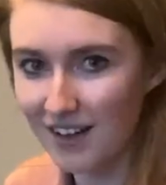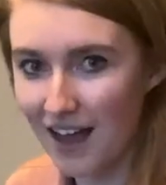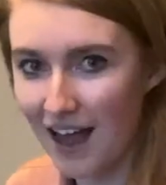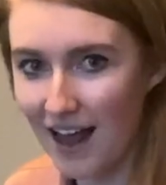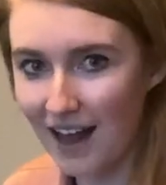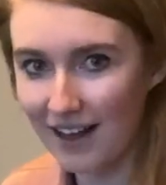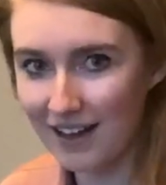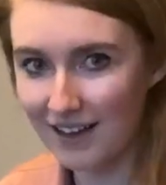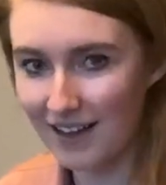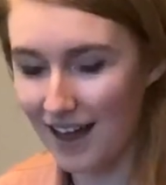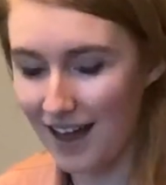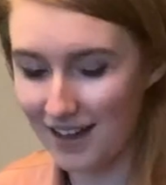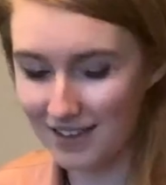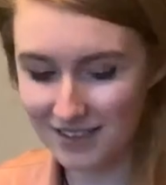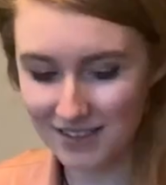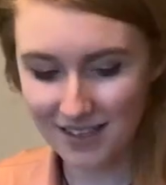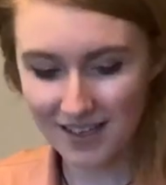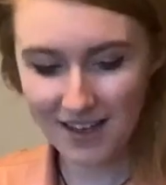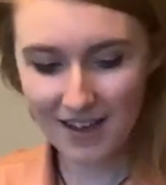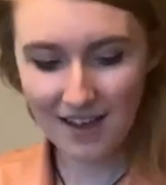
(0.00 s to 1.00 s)
high
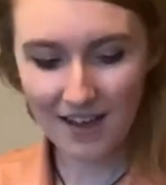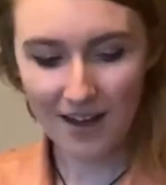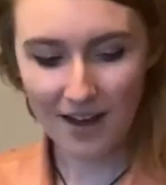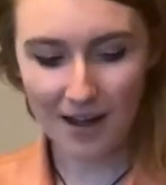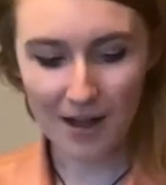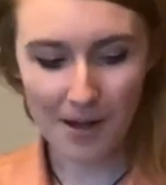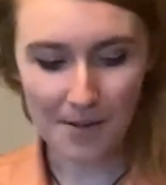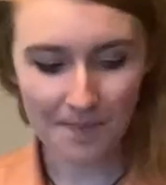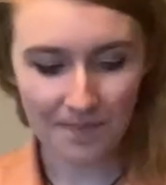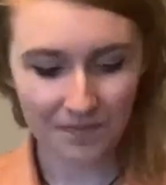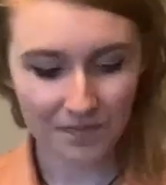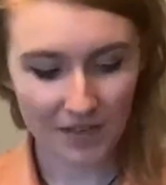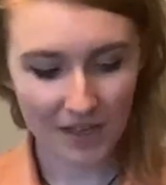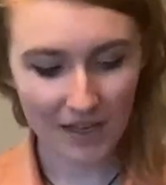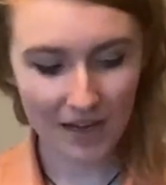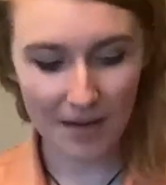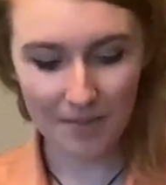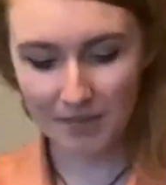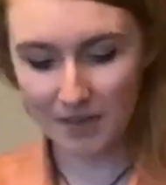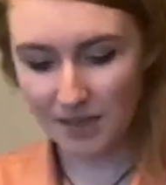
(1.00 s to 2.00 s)
class. And
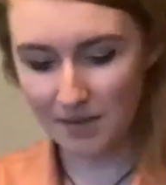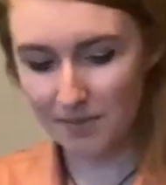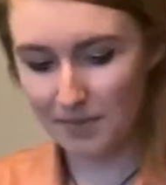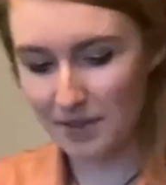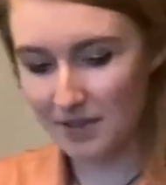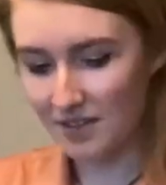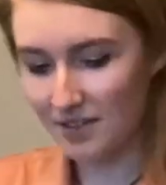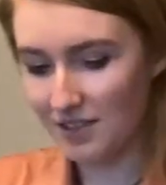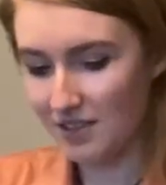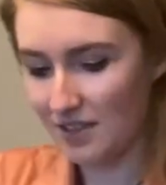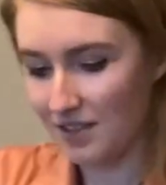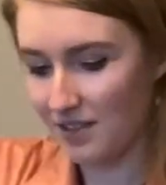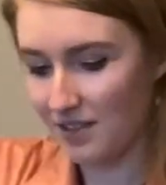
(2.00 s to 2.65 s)
I'm gonna be